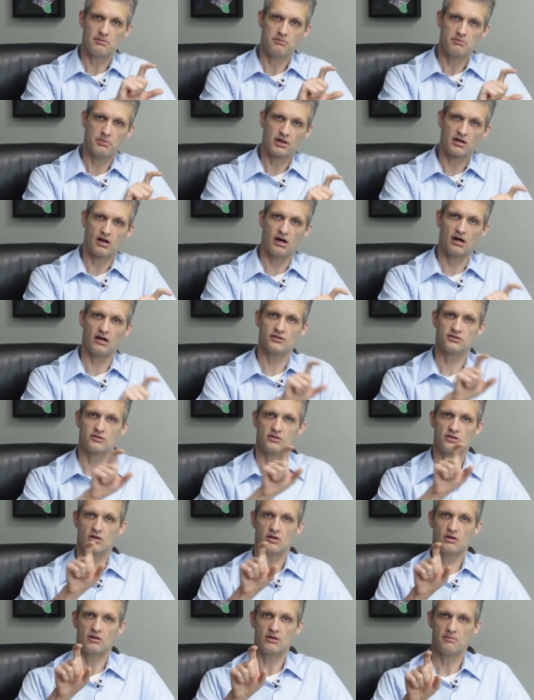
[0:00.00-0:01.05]
Because
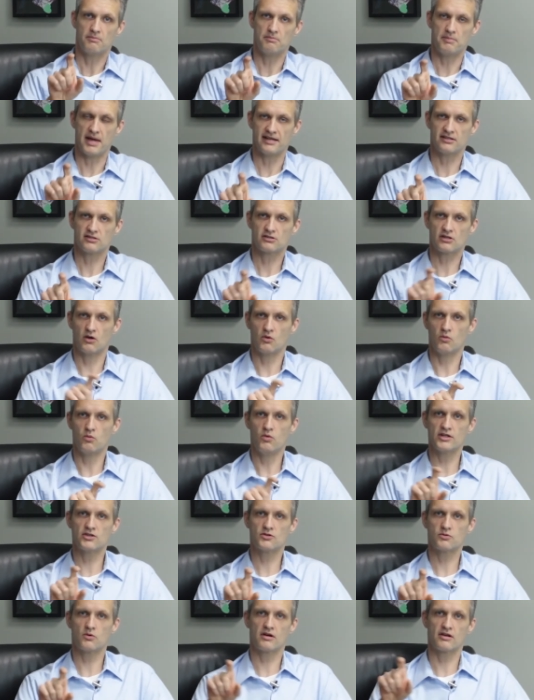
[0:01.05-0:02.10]
based on
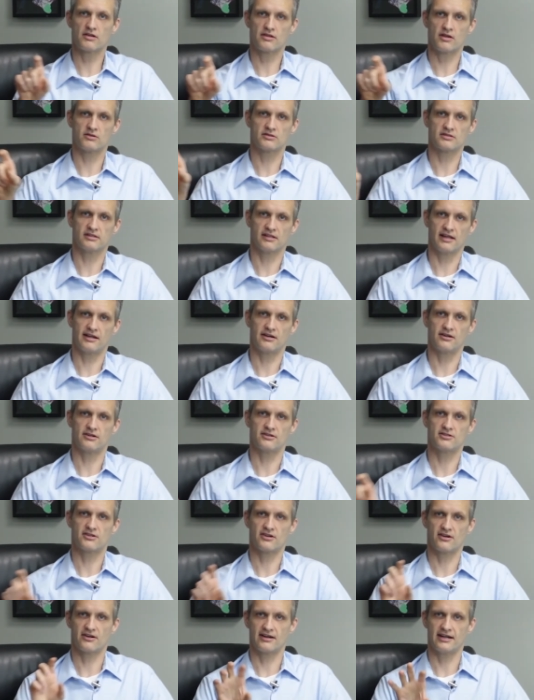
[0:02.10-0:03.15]
which one of those
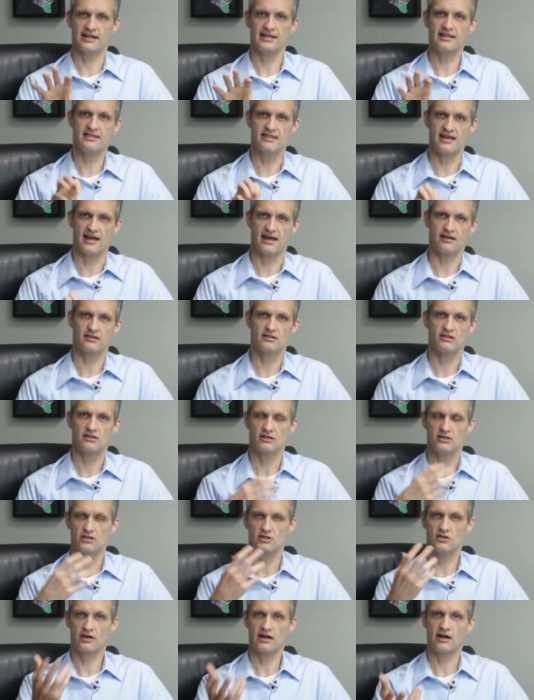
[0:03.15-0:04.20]
letters are in that,
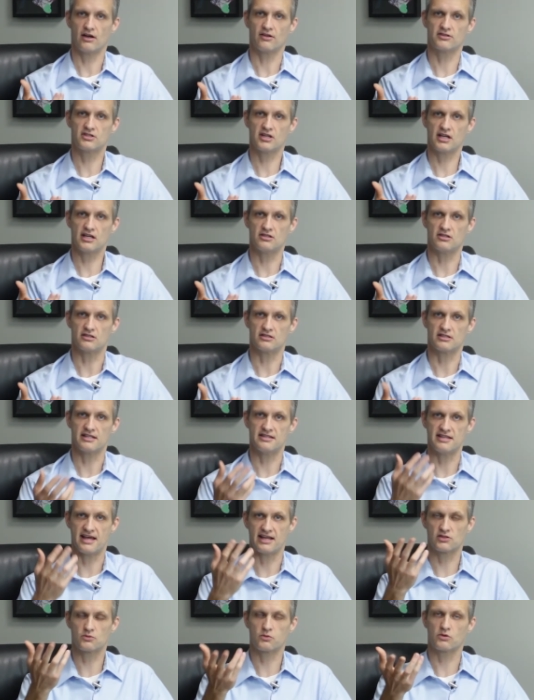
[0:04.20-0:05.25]
your health changes, and
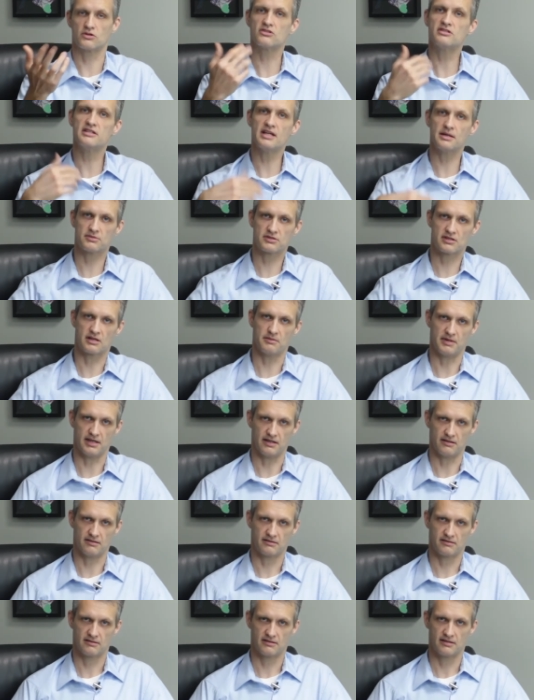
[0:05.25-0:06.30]
that's where SNPs come in.
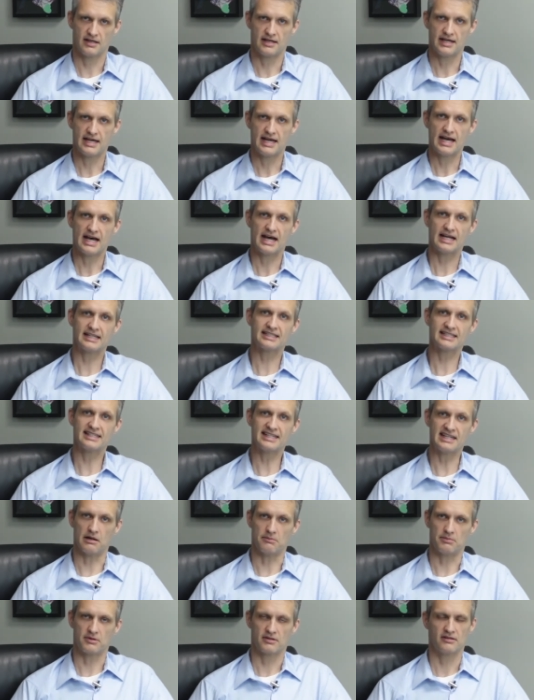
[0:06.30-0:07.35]
A
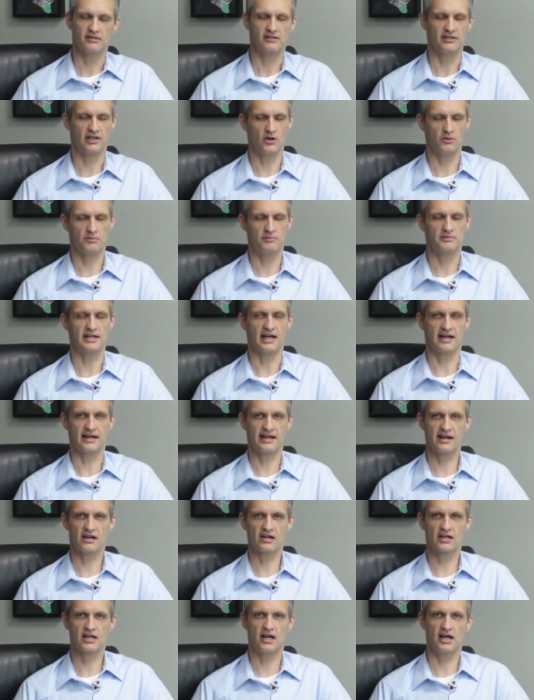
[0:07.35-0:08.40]
SNP, nope, not a
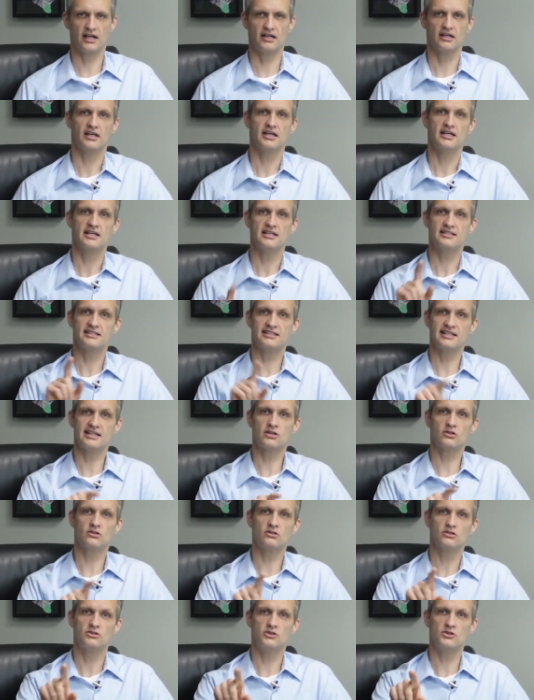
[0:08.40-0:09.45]
haircut,
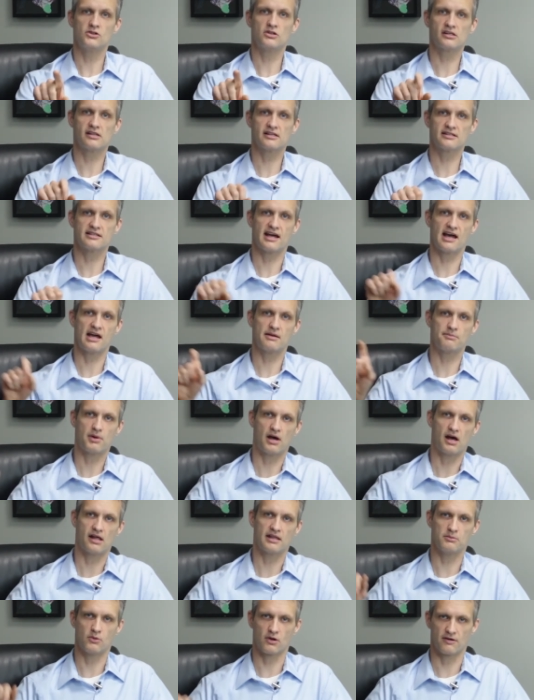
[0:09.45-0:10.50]
single nucleotide
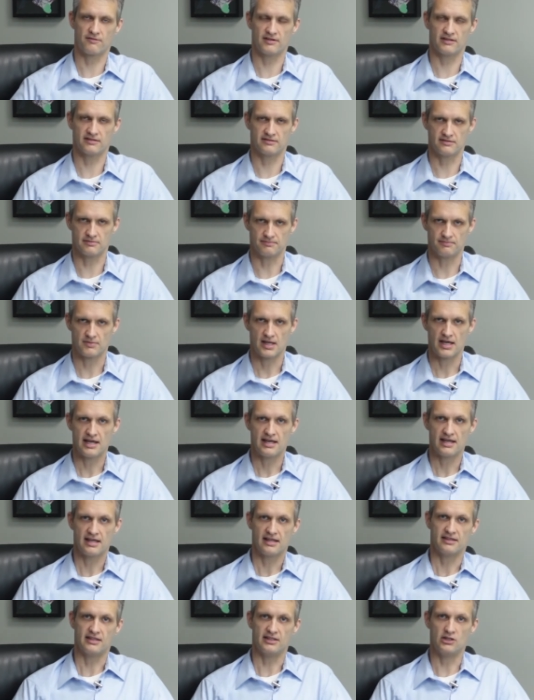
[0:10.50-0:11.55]
polymorphism.
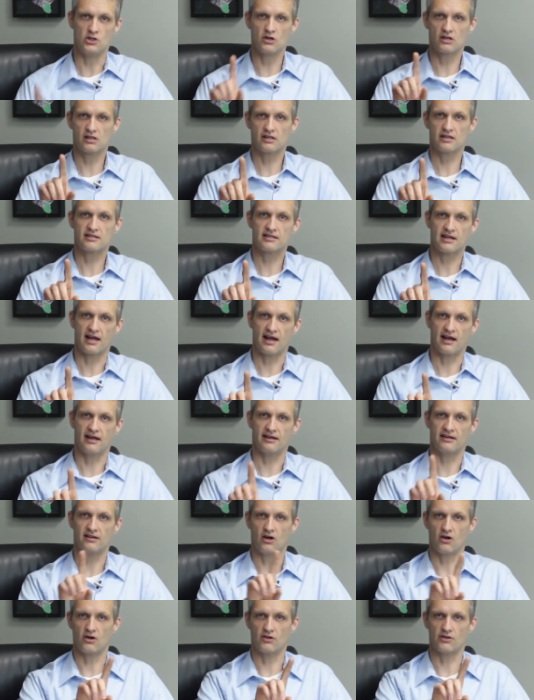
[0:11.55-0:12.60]

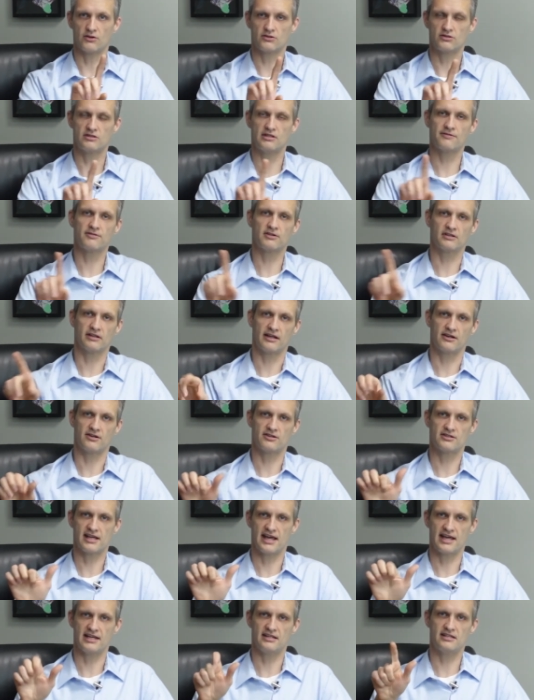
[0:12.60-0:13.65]
Nucleotide are those different
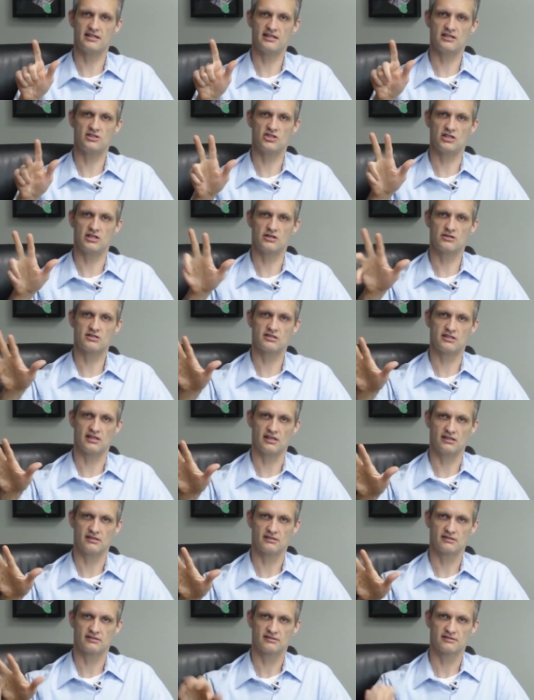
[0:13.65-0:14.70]
letters A, T, G, or C.